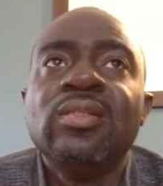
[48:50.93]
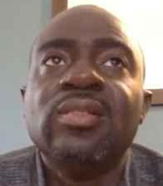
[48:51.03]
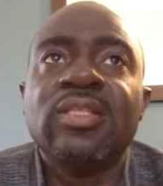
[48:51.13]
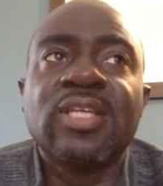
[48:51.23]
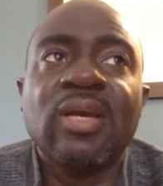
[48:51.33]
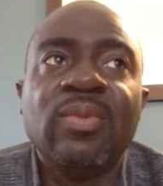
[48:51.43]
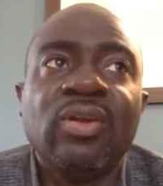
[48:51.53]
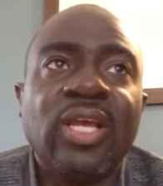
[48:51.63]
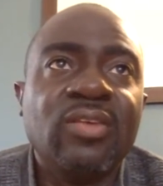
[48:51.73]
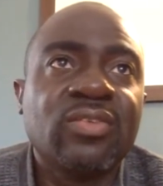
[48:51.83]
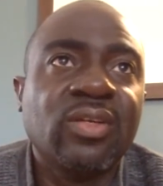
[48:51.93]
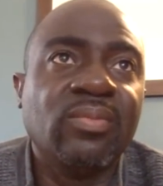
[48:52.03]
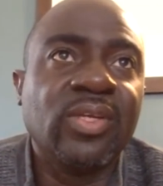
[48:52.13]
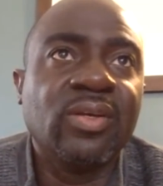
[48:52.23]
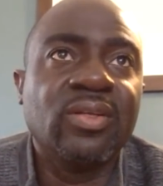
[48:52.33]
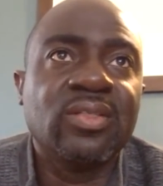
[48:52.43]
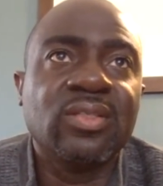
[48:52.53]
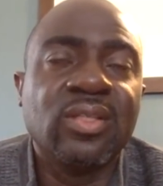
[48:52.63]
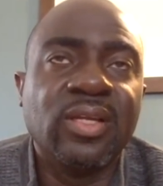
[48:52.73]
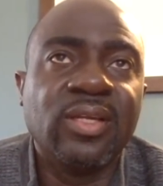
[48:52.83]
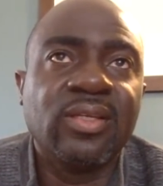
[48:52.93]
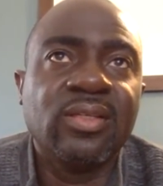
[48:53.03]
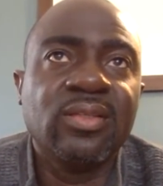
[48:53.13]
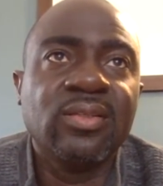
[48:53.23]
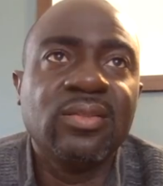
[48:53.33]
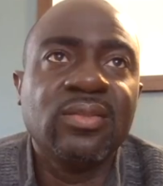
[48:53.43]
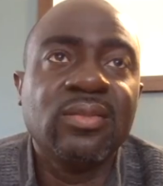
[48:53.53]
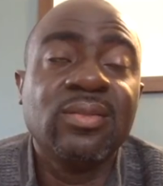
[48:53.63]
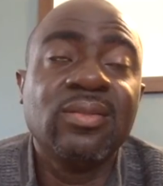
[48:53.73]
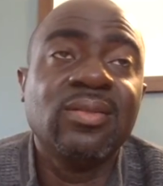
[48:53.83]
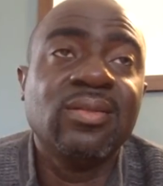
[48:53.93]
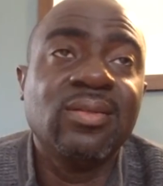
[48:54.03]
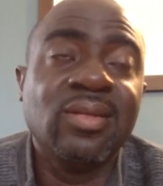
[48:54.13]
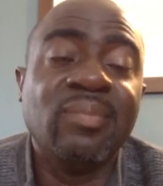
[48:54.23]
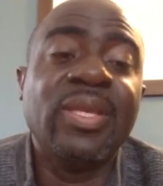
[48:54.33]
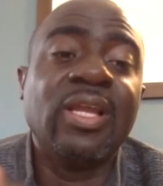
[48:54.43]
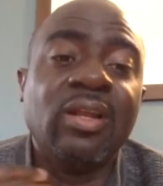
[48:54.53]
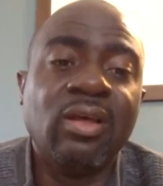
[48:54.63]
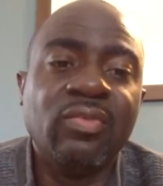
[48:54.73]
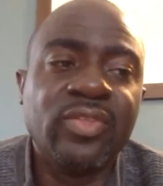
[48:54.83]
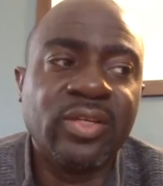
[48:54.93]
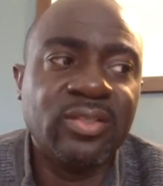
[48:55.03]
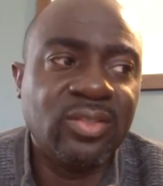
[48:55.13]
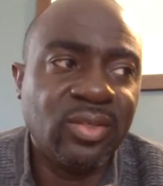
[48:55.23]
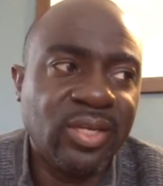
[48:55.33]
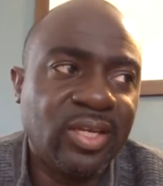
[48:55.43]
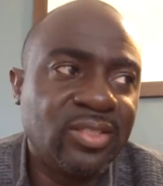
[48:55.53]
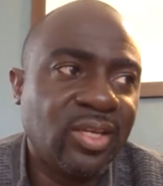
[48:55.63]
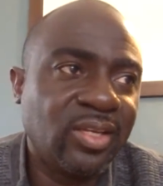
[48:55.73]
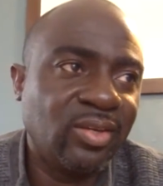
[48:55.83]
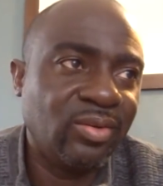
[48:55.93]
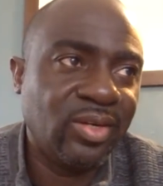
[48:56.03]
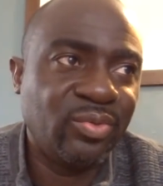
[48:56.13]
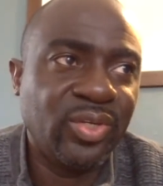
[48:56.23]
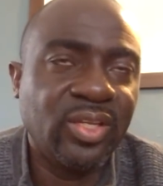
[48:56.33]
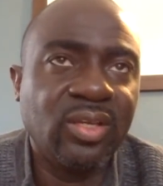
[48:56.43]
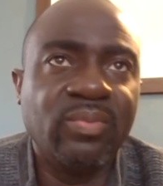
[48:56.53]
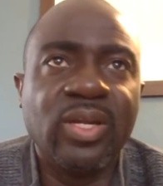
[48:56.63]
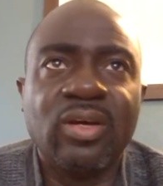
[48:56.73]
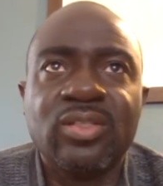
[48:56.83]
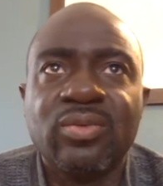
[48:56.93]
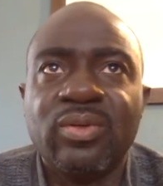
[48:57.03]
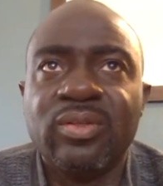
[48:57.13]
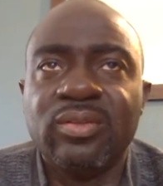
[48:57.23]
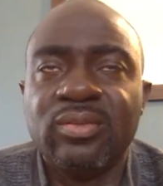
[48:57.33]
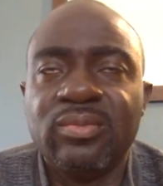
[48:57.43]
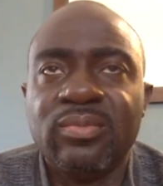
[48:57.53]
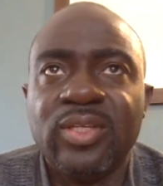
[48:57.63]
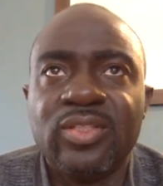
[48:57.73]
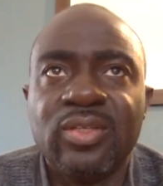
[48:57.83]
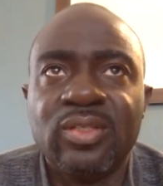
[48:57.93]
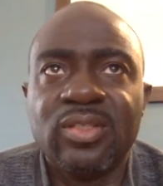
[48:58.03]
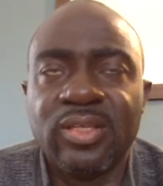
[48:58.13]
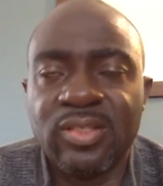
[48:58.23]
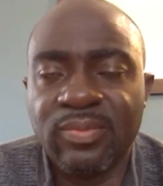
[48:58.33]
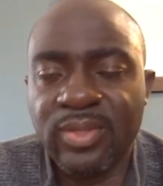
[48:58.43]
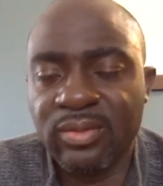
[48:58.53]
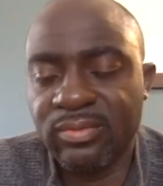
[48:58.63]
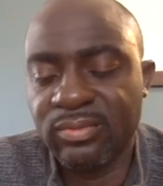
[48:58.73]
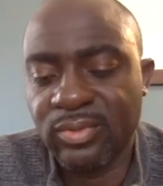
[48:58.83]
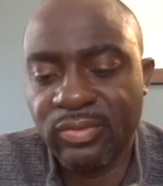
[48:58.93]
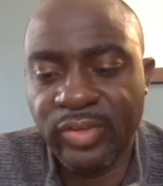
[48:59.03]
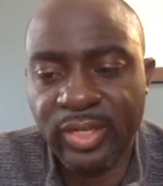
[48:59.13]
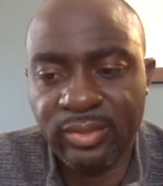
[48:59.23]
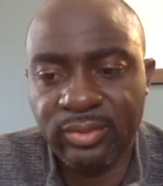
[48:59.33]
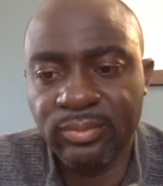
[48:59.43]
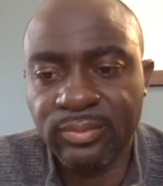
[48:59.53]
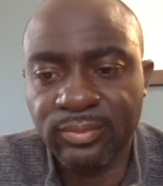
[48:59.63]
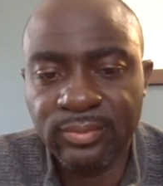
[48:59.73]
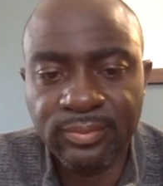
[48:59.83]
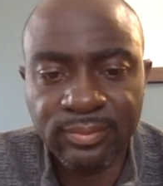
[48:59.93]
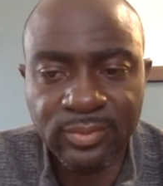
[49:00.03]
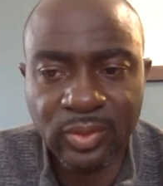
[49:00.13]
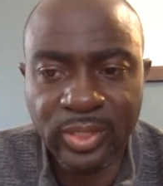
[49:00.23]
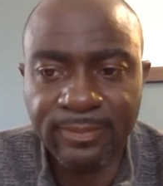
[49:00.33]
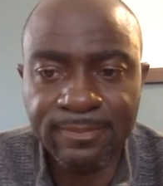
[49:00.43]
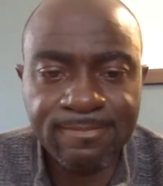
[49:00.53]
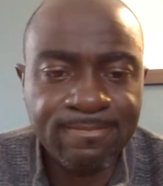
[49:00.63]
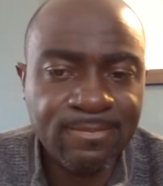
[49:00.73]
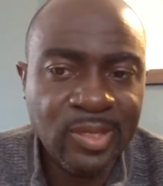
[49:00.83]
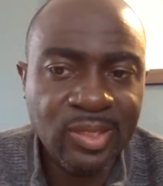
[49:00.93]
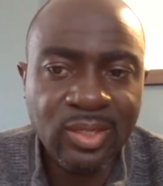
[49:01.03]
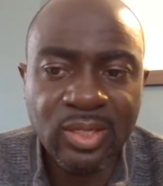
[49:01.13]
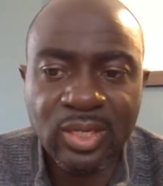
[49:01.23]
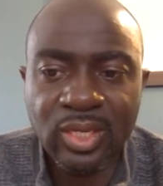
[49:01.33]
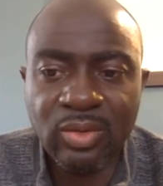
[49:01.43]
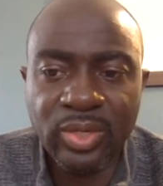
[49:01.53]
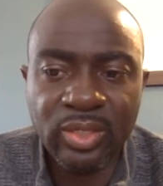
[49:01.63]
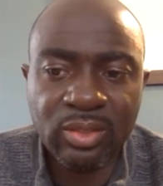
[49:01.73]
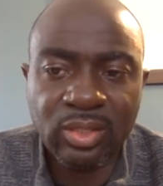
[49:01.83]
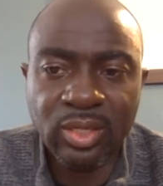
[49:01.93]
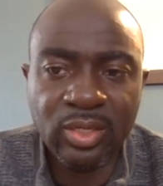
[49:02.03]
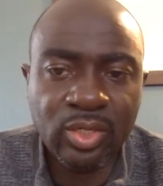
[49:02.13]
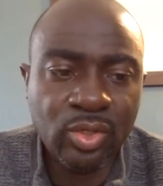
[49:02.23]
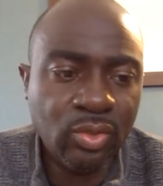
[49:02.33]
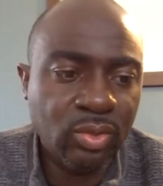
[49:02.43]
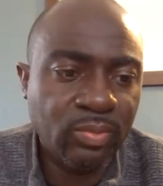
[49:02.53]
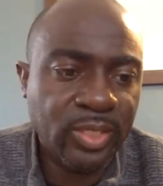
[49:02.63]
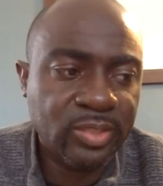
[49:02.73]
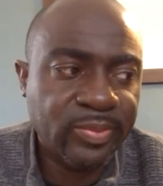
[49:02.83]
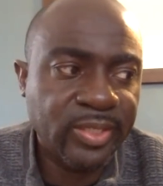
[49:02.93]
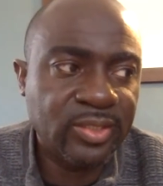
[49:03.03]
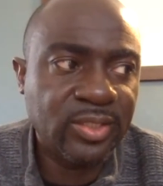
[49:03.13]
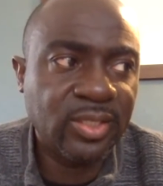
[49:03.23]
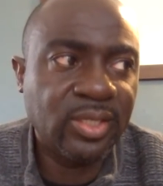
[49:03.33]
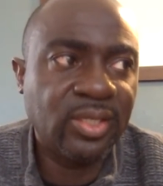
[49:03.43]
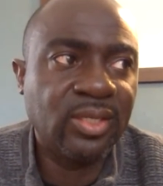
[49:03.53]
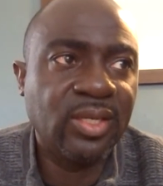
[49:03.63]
just coming on live stream because it's like, I mean, I love talking to you guys. I can do it every day, but I also want to make sure it's like something of value. Okay. Anyway, thank you much, and